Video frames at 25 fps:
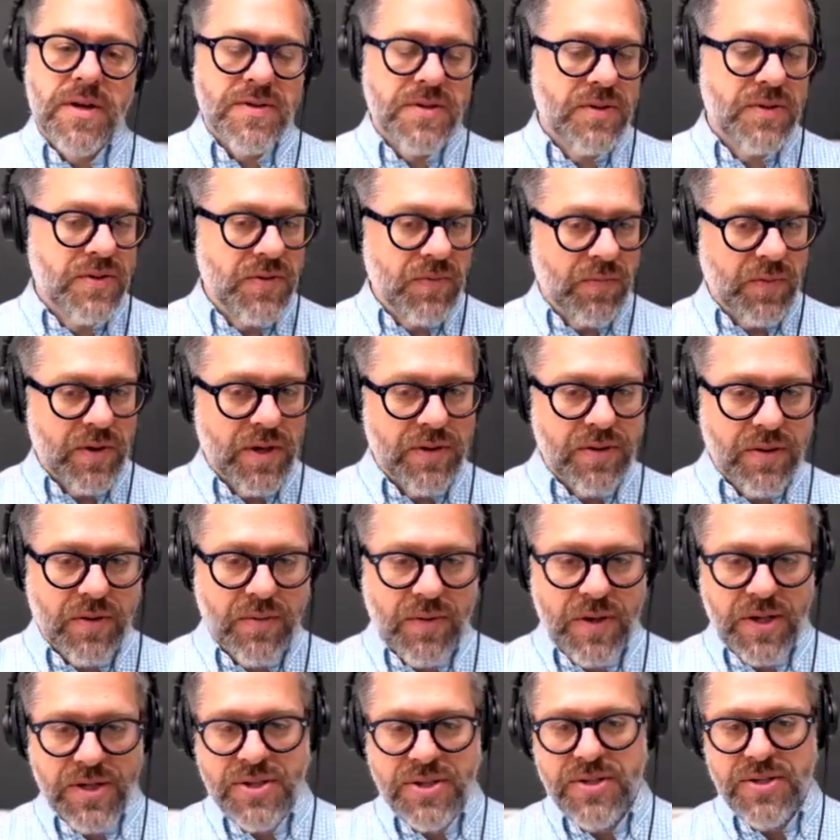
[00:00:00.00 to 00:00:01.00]
into one of the
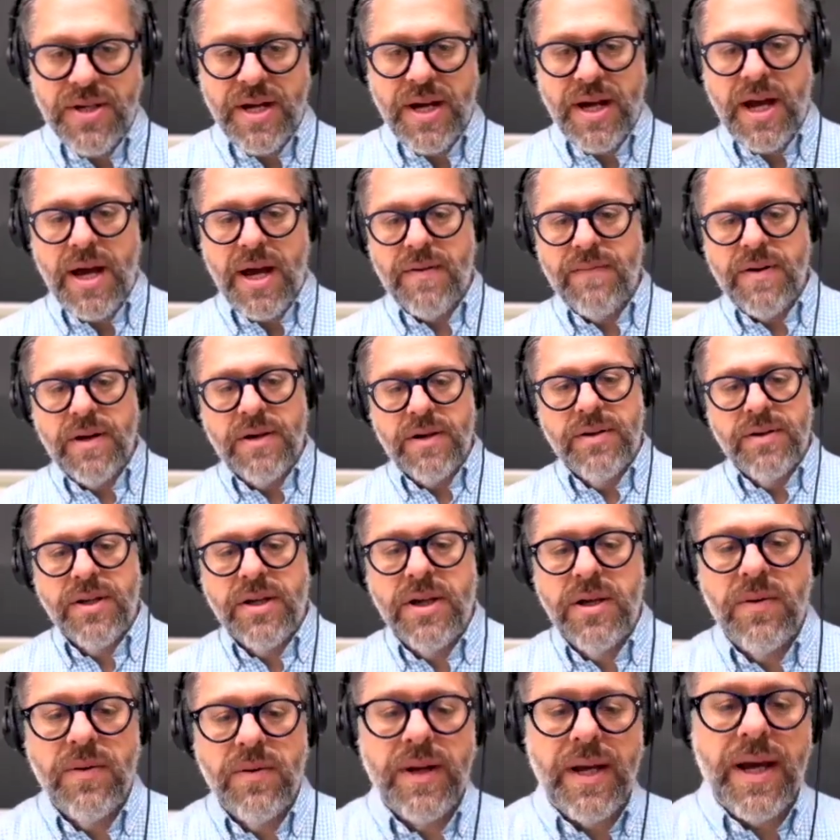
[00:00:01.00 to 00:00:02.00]
questions I have here in the
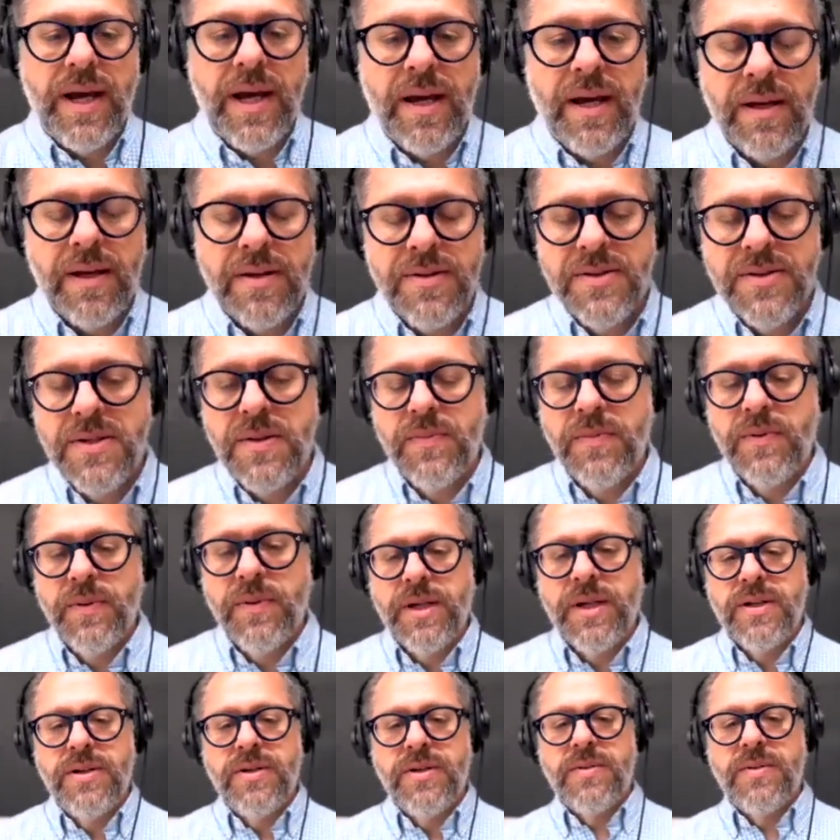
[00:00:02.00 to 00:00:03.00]
Q&A. See what we
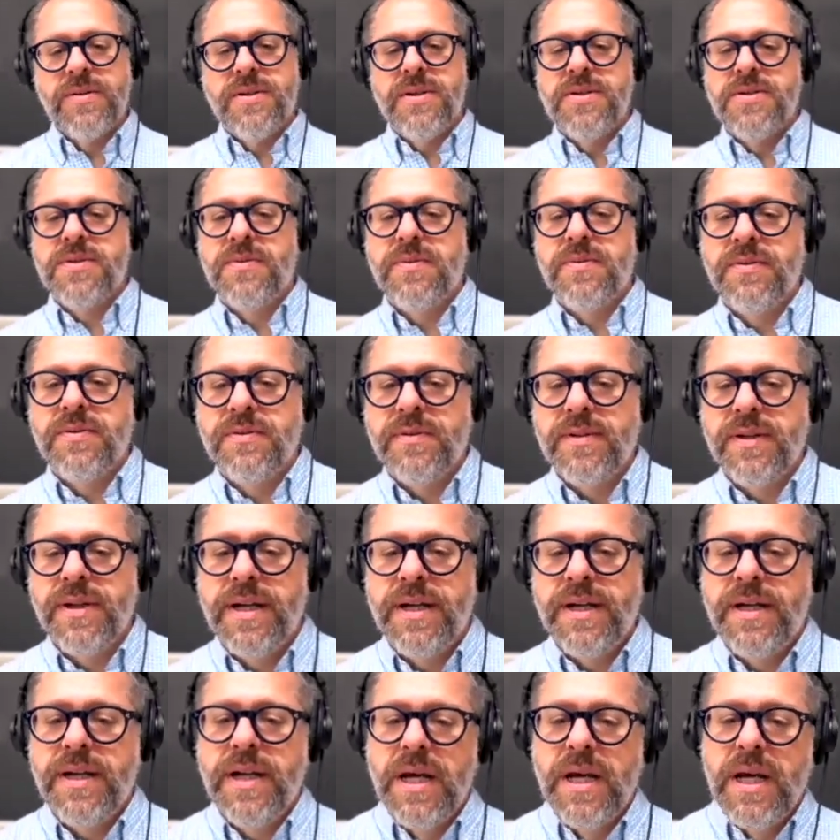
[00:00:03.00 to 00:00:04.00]
can do with this one,
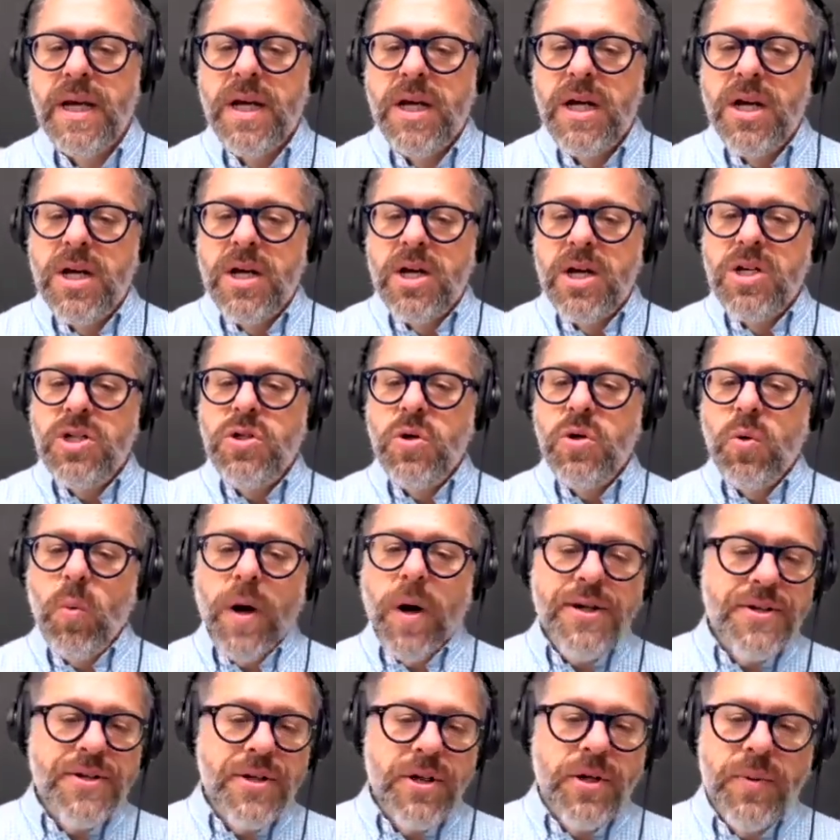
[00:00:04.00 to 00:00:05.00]
Glenn. To
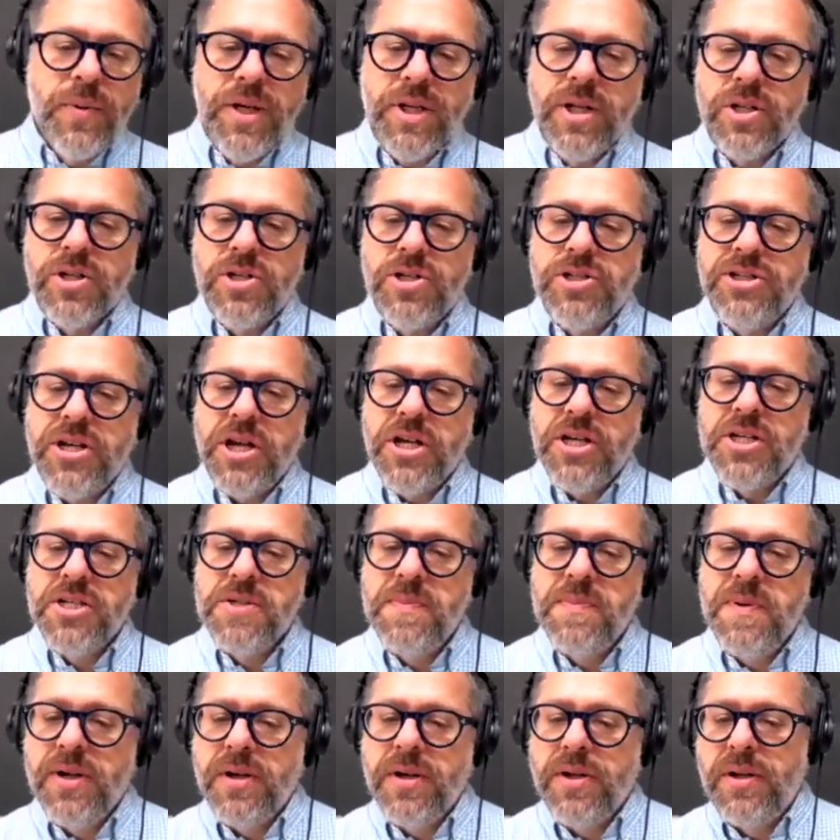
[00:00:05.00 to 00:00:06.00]
what degree does
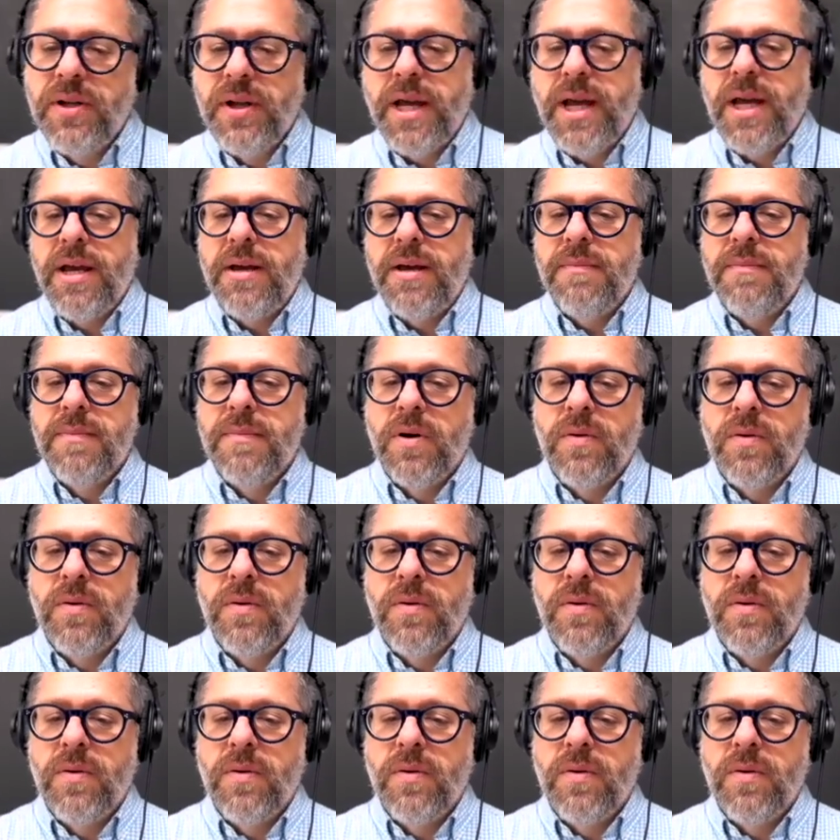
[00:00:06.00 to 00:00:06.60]
Shakespeare claim